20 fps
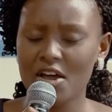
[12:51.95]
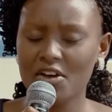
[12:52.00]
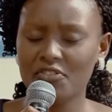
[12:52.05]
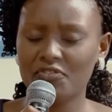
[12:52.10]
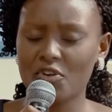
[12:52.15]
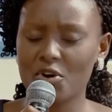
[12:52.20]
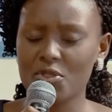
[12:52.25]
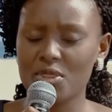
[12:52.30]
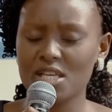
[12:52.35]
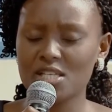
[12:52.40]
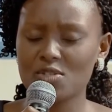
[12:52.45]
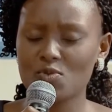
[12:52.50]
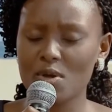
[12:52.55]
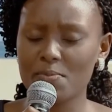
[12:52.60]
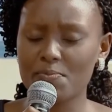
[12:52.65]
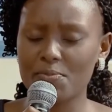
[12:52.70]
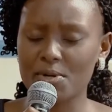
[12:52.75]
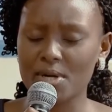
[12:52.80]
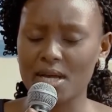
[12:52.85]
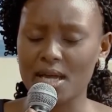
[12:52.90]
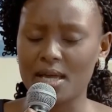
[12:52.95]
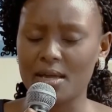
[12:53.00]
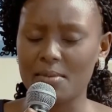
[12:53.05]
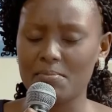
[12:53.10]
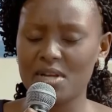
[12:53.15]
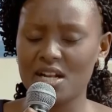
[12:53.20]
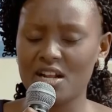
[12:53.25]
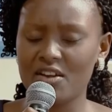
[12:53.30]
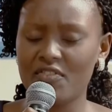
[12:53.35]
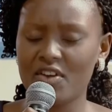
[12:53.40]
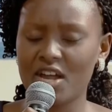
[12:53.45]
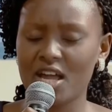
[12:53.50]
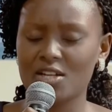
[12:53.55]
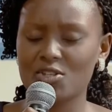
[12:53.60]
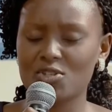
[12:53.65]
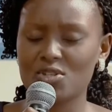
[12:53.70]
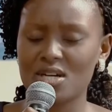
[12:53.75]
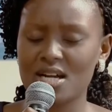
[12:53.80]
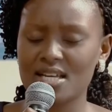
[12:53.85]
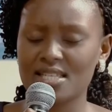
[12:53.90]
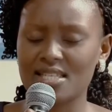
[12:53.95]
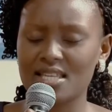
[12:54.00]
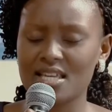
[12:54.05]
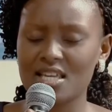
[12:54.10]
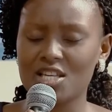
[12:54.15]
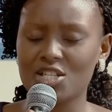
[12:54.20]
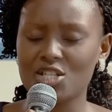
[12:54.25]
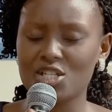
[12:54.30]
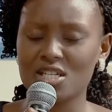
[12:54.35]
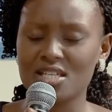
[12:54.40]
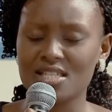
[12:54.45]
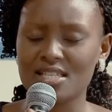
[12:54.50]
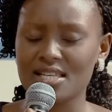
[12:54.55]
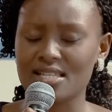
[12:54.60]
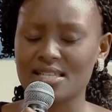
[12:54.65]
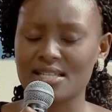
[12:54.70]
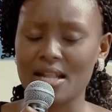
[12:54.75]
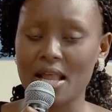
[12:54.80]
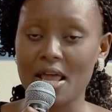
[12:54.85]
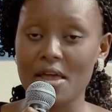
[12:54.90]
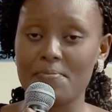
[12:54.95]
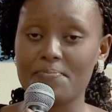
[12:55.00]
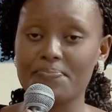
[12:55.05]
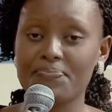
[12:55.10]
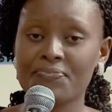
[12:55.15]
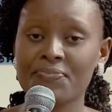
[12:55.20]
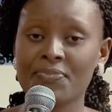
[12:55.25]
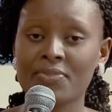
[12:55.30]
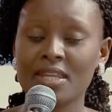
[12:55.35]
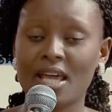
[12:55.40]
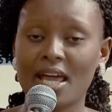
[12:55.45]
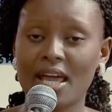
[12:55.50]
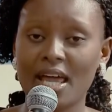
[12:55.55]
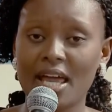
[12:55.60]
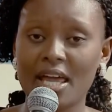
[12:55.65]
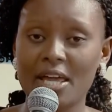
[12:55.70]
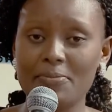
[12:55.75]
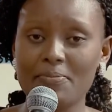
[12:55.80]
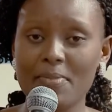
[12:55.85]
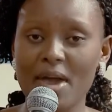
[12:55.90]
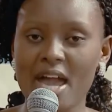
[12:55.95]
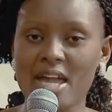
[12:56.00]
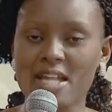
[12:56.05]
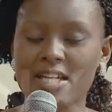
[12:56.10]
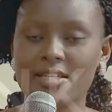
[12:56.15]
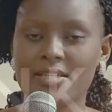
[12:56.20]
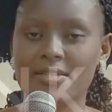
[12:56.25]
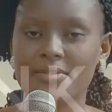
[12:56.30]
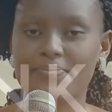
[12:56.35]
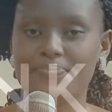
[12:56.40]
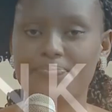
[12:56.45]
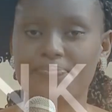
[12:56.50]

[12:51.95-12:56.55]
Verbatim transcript: For this we pray, believing and trusting in Jesus' name. Amen.